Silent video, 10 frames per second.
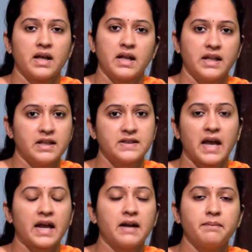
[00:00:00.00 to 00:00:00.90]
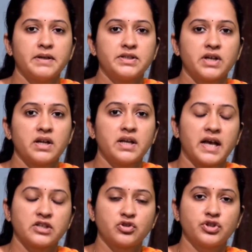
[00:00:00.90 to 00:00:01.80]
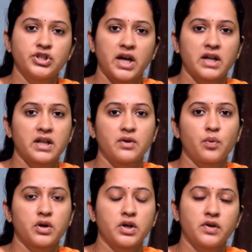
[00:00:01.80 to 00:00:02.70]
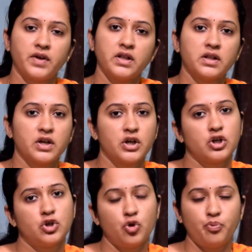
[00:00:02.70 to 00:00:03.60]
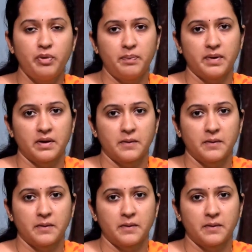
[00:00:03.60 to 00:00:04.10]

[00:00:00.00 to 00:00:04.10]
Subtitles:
In the second picture he has to share that water with 2 people,